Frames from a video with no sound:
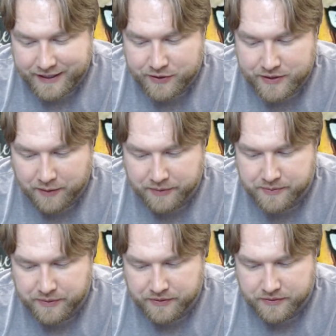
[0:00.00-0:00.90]
2
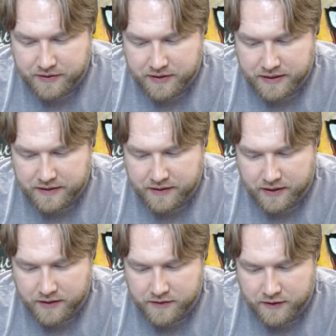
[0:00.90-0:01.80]
tablespoons is
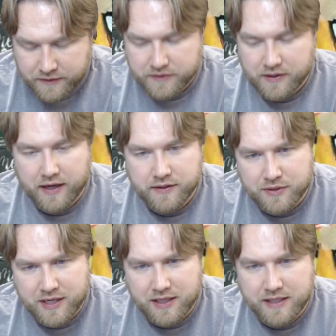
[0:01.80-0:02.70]
serving size,
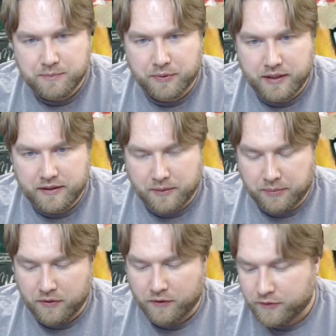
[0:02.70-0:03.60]
which I think is pretty
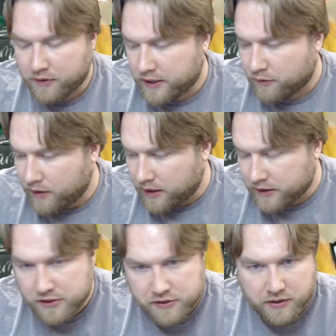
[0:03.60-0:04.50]
typical for like a
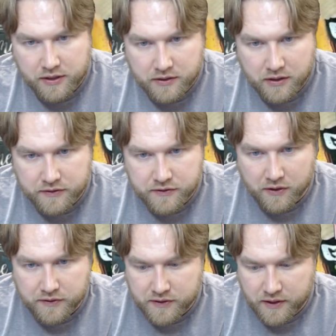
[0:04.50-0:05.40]
relish or a
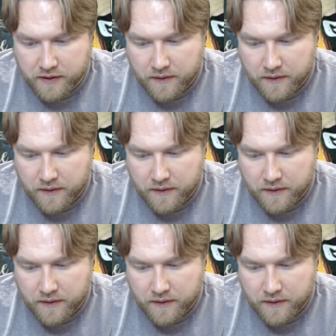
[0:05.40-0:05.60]
salsa,